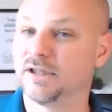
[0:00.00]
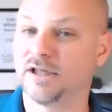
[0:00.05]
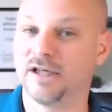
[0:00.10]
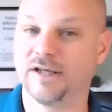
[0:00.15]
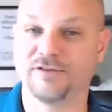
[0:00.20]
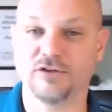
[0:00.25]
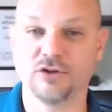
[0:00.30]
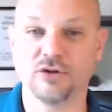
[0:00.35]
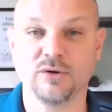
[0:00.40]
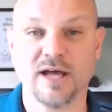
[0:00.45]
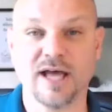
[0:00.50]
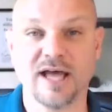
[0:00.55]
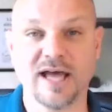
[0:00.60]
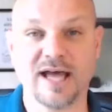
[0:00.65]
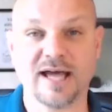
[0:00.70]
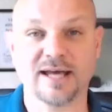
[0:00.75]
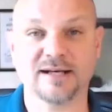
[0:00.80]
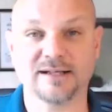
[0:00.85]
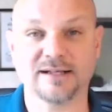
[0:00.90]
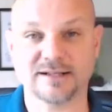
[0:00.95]
if you
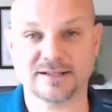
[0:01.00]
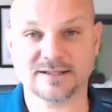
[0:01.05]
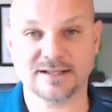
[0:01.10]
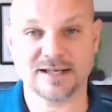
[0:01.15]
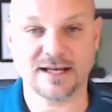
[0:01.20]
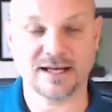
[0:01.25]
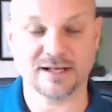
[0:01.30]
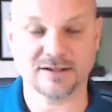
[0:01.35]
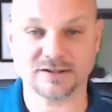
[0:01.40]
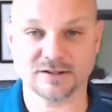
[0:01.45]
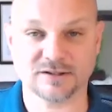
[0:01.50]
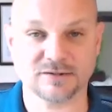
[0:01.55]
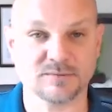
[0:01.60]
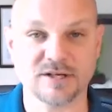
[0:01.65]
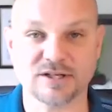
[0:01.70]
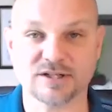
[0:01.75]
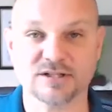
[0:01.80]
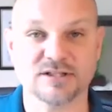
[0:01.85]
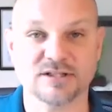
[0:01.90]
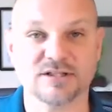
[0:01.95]
had, let's say, I just
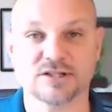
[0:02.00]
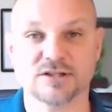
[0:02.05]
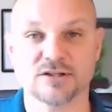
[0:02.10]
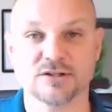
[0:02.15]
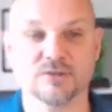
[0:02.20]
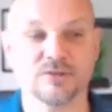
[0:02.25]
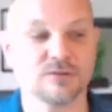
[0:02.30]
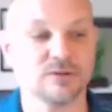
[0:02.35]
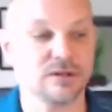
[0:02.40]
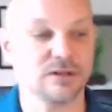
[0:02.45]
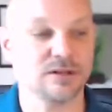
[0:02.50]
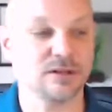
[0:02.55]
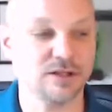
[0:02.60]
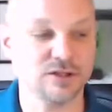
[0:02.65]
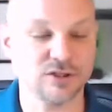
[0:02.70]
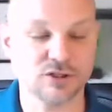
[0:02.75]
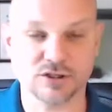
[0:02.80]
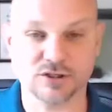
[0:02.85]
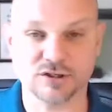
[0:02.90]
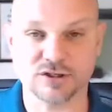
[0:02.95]
mentioned this to an
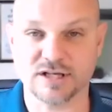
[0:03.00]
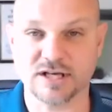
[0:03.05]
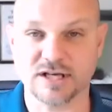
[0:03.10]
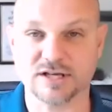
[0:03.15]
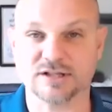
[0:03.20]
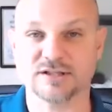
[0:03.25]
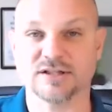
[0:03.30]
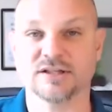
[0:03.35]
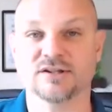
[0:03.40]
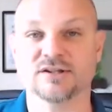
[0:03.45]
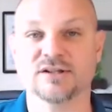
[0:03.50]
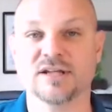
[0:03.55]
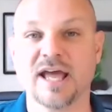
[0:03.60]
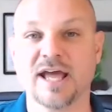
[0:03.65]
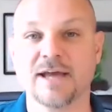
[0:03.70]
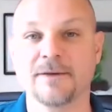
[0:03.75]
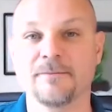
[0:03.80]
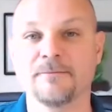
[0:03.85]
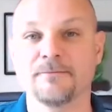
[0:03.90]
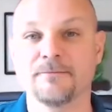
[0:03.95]
insurance agent the other
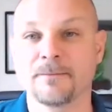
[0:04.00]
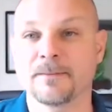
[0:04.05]
day.